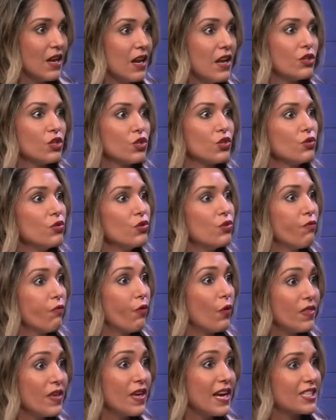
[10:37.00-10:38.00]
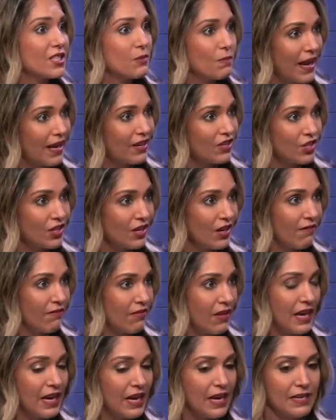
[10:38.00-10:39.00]
mm-hmm. to for the expansion of
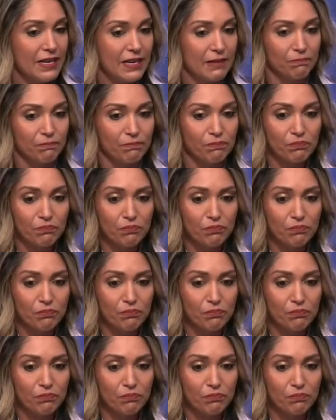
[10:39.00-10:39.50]
the kingdom.